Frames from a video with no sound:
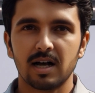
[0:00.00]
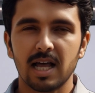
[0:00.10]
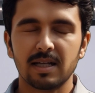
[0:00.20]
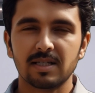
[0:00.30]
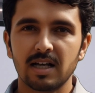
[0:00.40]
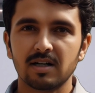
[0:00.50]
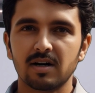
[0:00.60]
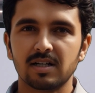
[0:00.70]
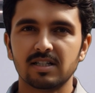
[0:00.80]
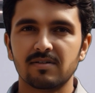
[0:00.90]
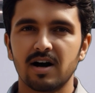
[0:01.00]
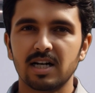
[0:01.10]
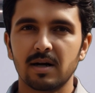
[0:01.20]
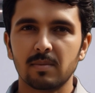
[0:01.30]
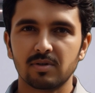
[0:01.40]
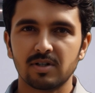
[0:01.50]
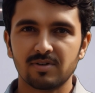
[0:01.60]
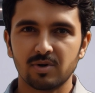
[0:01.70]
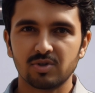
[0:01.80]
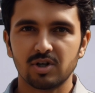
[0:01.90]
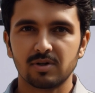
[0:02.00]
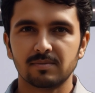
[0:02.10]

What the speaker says: and the other is a worry about the future?